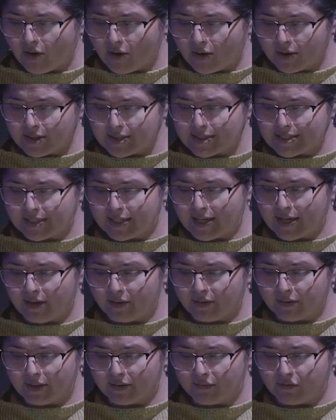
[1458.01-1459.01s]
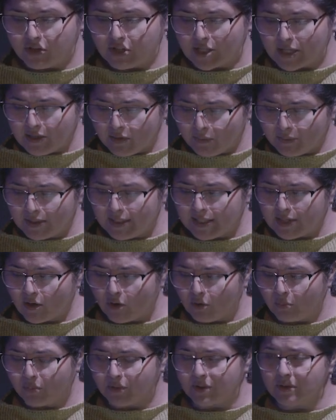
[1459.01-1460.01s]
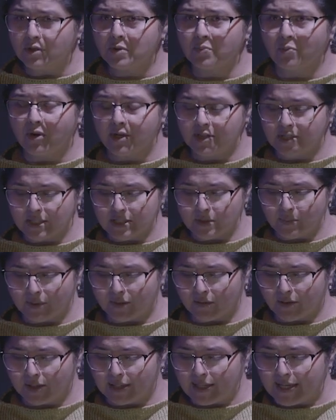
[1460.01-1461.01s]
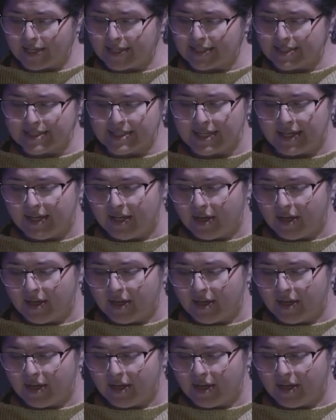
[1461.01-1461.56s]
artists in health have genuinely co-produced projects with their clients,